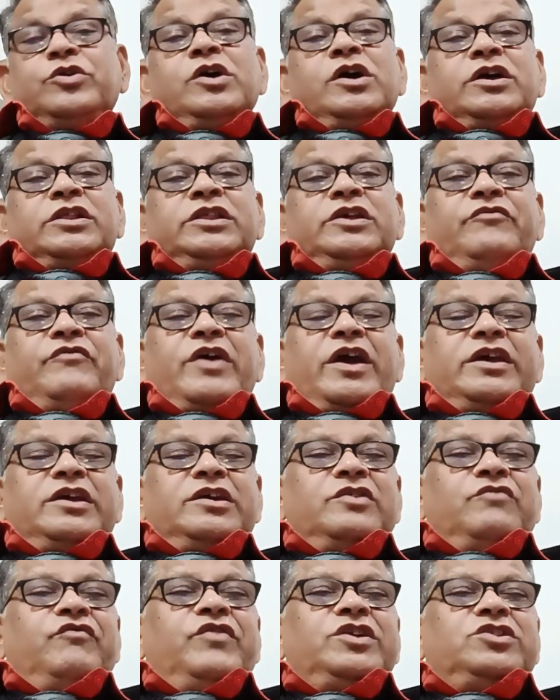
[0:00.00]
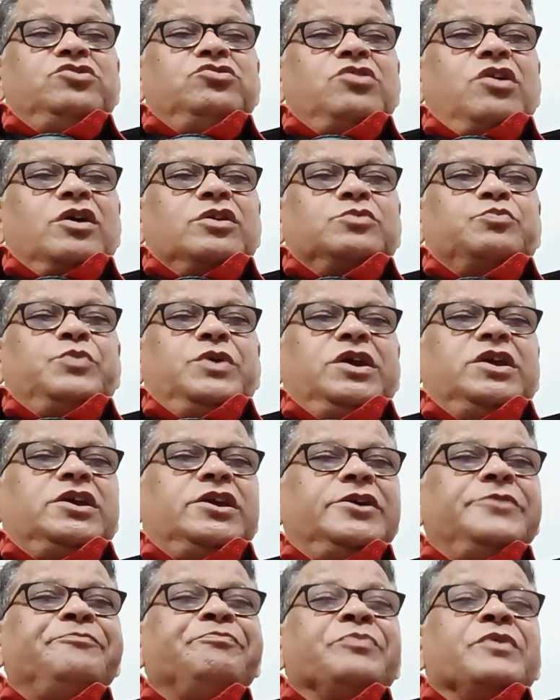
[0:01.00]
The way in which you are
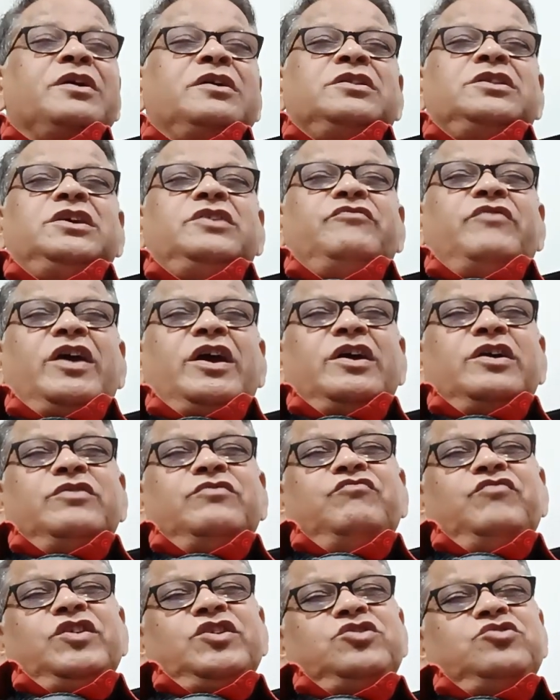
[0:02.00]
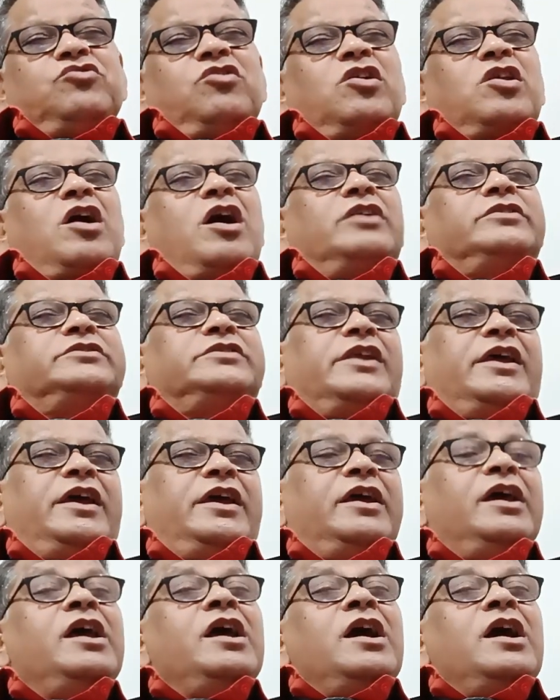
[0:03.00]
speaking, the way in which you are answering